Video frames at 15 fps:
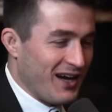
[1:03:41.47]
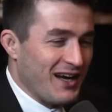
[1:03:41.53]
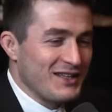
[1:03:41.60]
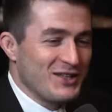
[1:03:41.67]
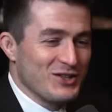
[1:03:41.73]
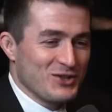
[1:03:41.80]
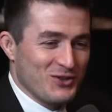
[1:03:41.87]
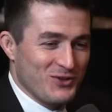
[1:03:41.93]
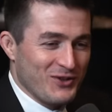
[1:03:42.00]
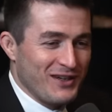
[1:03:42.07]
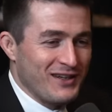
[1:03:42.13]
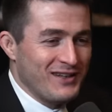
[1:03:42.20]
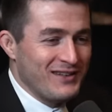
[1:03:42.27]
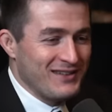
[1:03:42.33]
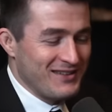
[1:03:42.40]
I
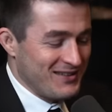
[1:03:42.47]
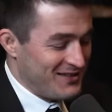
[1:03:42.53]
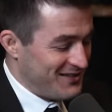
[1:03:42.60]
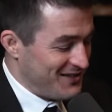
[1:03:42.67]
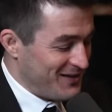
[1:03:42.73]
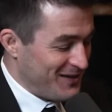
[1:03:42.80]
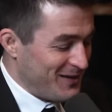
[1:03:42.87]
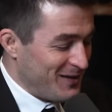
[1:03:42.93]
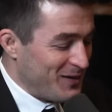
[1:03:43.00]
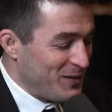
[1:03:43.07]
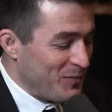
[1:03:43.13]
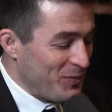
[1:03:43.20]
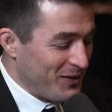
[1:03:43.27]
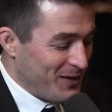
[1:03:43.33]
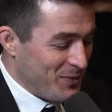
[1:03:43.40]
disagree,
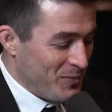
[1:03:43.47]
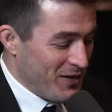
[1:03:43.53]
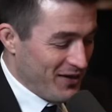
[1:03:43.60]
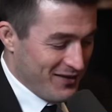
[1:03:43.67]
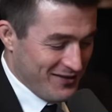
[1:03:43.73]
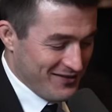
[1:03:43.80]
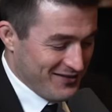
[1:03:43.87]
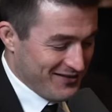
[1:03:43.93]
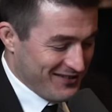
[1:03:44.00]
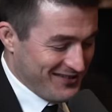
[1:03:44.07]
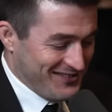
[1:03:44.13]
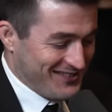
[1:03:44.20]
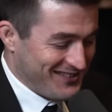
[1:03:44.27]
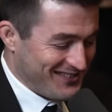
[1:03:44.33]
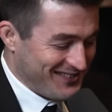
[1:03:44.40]
but commit. Like,
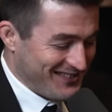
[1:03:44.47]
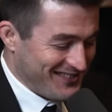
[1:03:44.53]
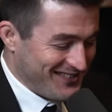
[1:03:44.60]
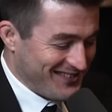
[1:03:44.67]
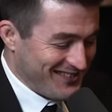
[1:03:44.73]
it's very